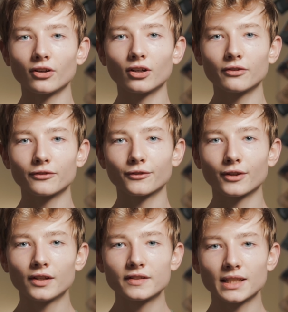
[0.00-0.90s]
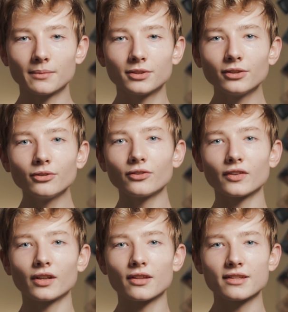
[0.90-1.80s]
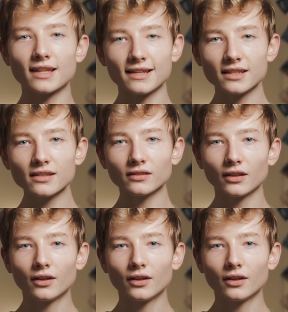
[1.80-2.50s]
of some dunes in the desert